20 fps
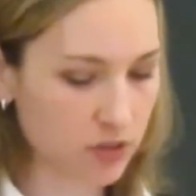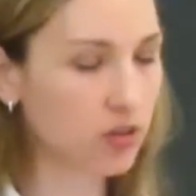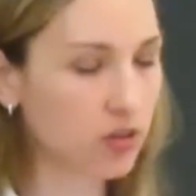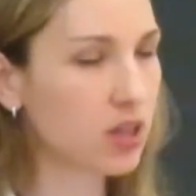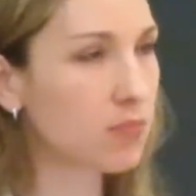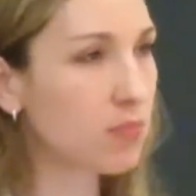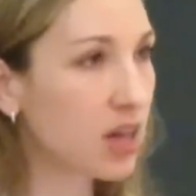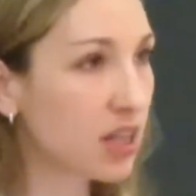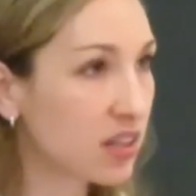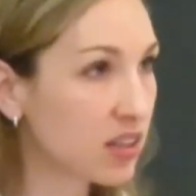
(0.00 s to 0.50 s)
So
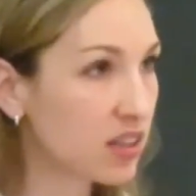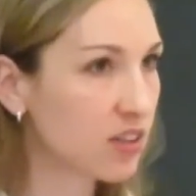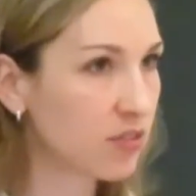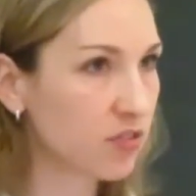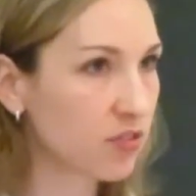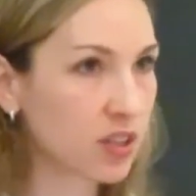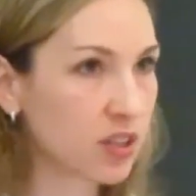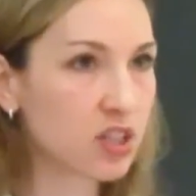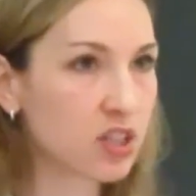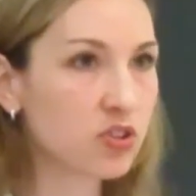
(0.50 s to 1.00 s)
there are many
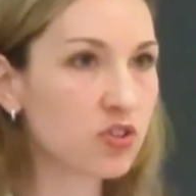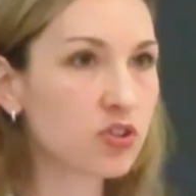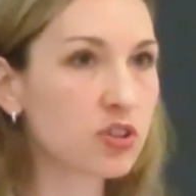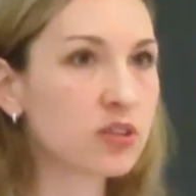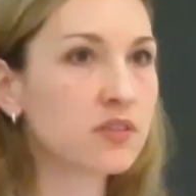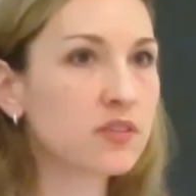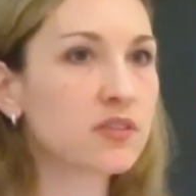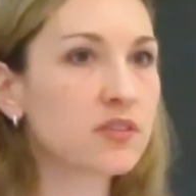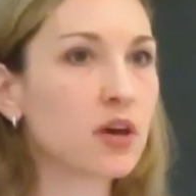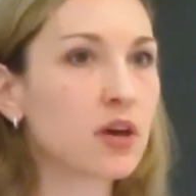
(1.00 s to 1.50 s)

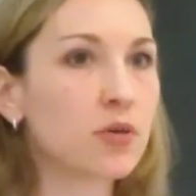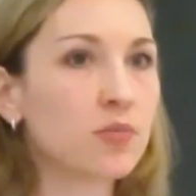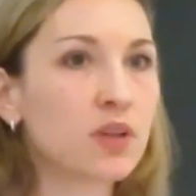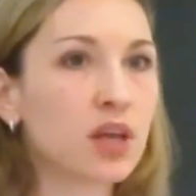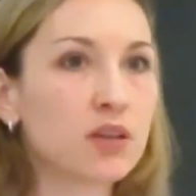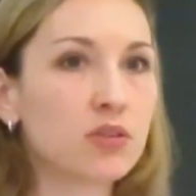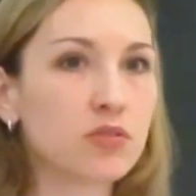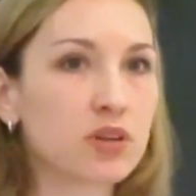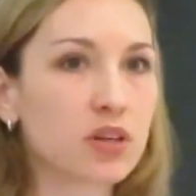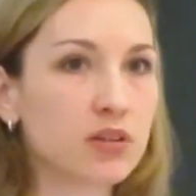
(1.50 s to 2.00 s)
definitions
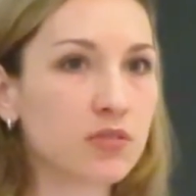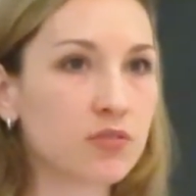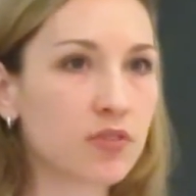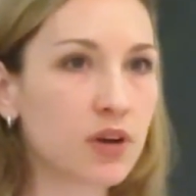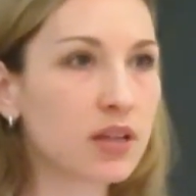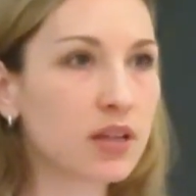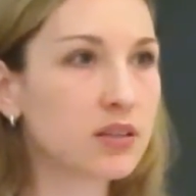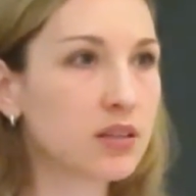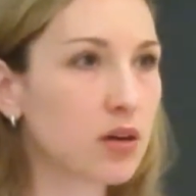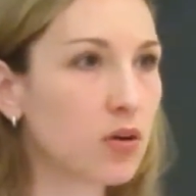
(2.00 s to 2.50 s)
that you can find.